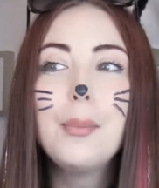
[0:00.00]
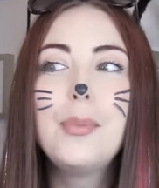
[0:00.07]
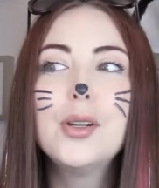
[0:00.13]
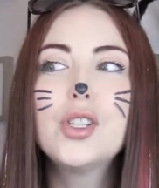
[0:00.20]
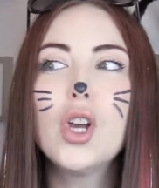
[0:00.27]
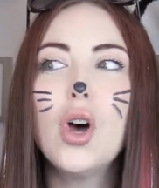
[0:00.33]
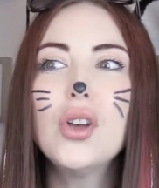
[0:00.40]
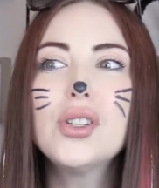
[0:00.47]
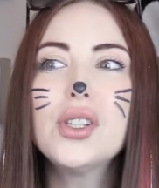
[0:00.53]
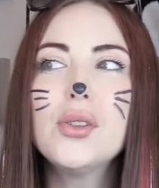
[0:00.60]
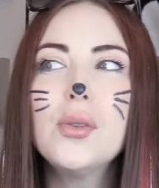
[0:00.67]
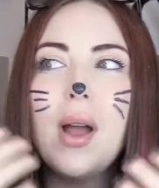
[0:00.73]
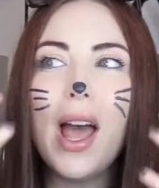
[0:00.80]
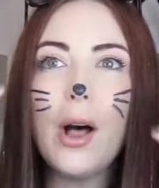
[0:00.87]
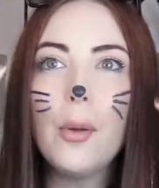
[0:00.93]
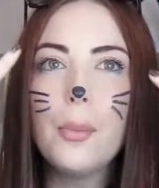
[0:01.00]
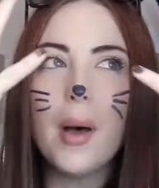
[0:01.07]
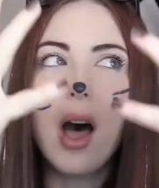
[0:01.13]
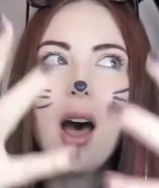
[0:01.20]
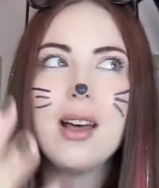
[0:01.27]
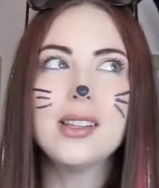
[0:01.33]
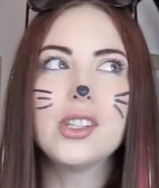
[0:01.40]
but to also help
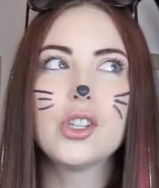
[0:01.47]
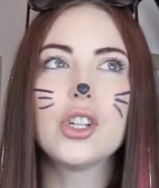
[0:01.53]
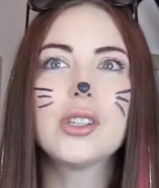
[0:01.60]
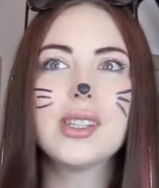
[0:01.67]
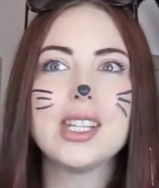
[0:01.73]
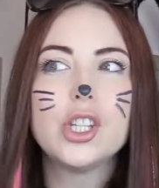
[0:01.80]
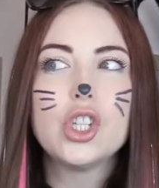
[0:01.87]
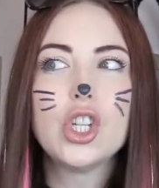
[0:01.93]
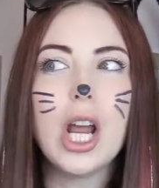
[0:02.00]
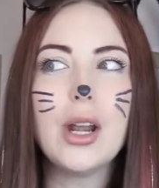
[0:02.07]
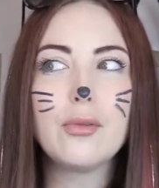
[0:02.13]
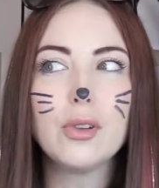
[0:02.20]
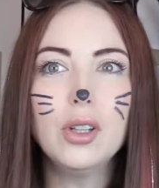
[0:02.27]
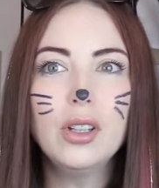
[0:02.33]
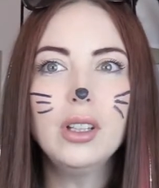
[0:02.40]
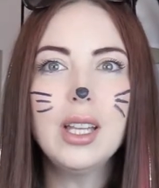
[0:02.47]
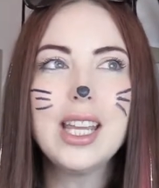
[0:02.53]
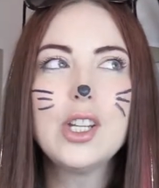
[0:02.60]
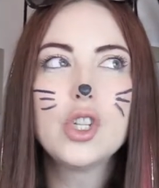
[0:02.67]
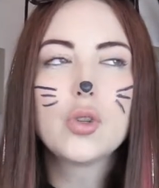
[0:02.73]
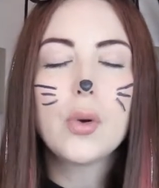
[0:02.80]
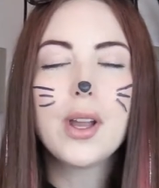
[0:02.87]
us just in general
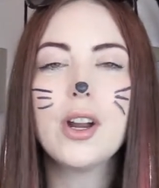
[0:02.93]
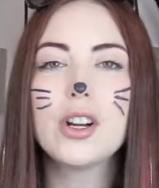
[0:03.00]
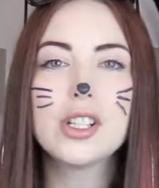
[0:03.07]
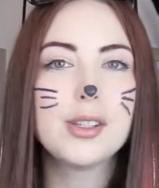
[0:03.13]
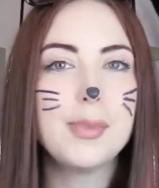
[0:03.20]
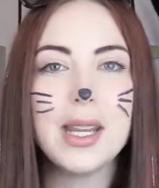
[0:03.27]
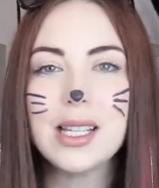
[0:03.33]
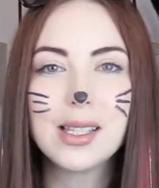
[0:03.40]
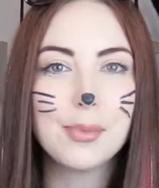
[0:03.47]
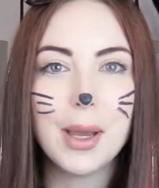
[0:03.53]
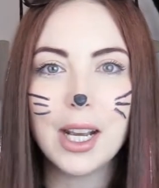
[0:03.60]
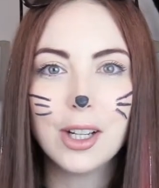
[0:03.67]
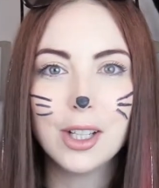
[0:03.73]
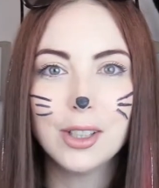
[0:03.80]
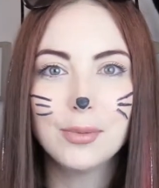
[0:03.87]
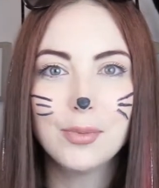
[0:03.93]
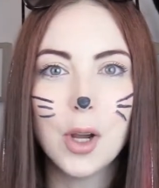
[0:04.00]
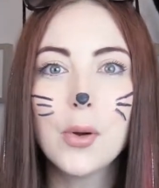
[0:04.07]
enjoy our space better.